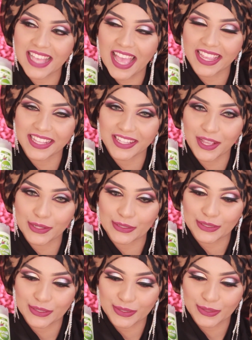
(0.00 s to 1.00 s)
I cannot
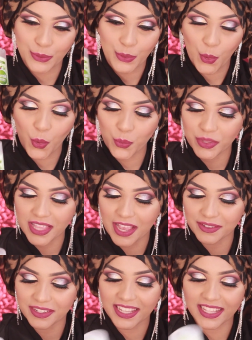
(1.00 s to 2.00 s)
go
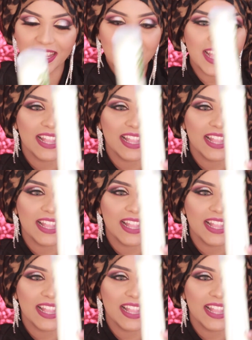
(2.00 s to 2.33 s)
without it.